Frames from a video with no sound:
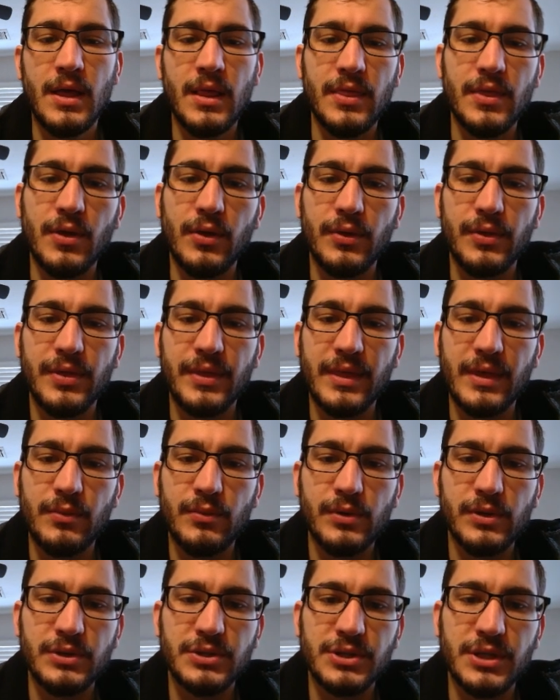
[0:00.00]
The only thing that
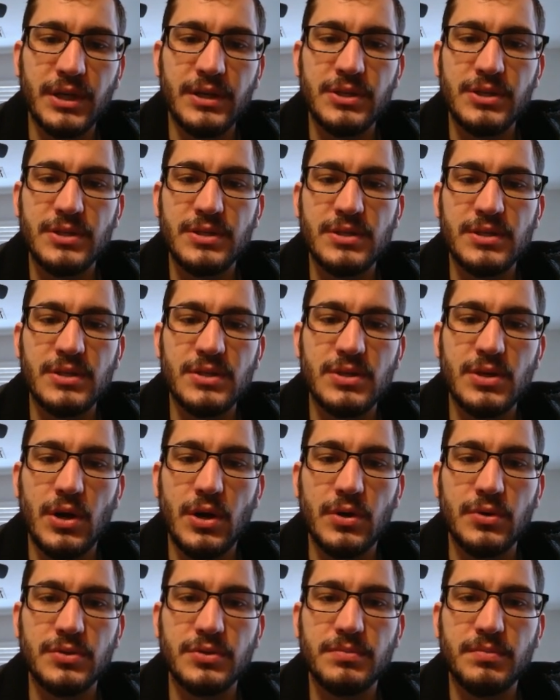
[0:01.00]
will change is this
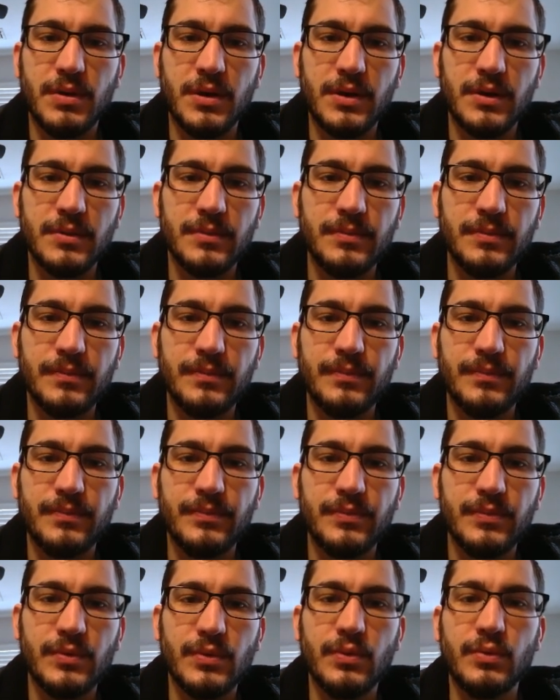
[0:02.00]
host part,
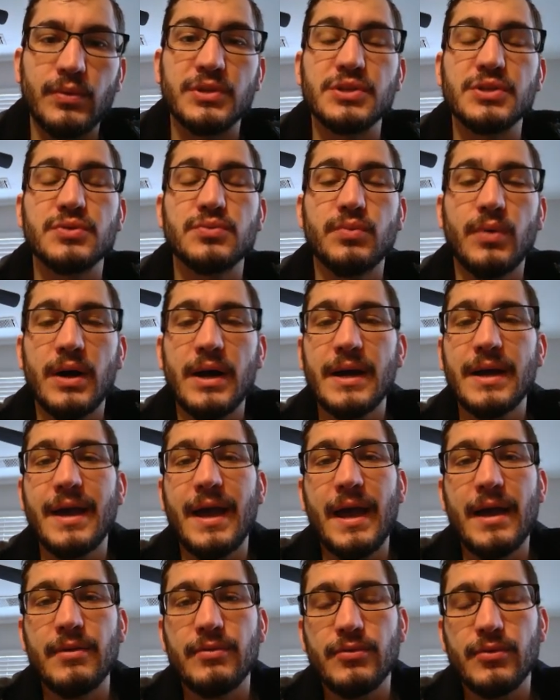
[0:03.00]
which is why
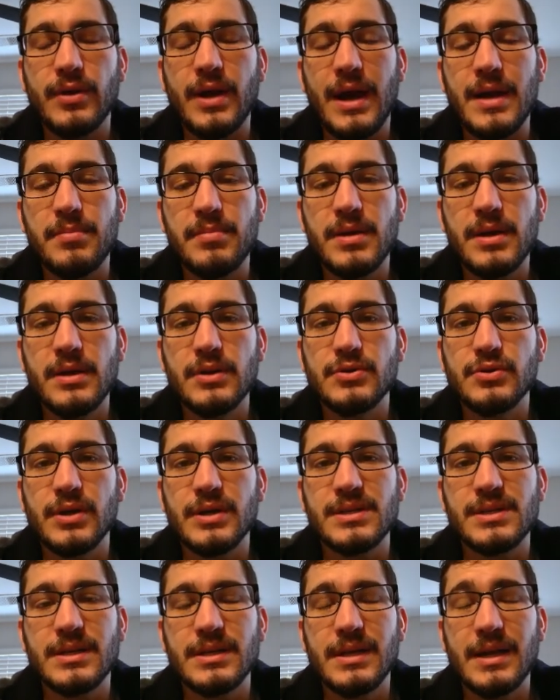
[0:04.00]
every IP
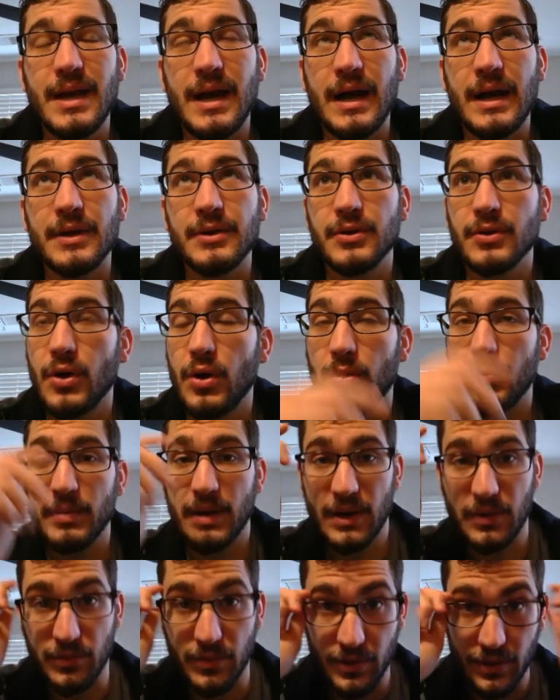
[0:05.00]
address on your home
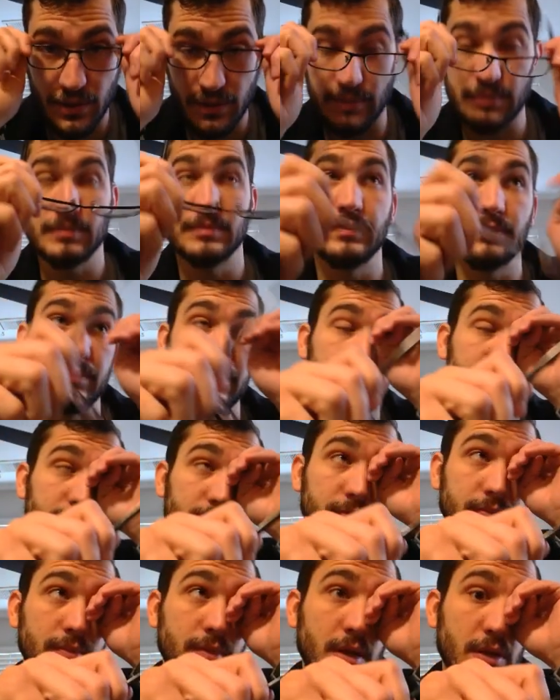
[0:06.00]
network
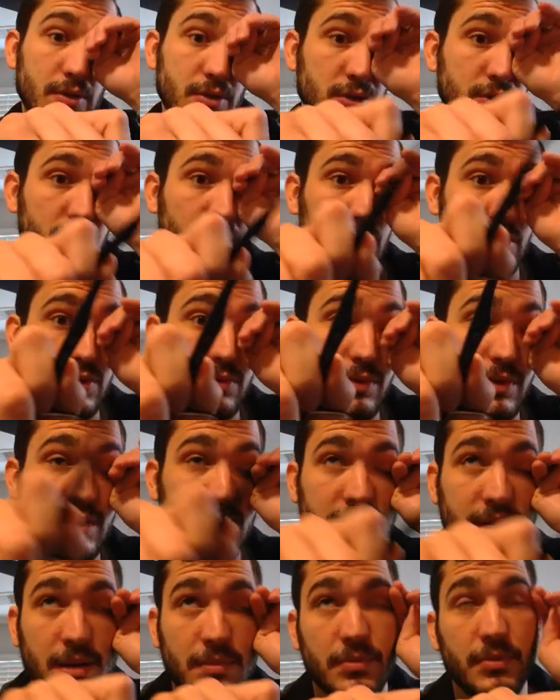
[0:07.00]
starts with the same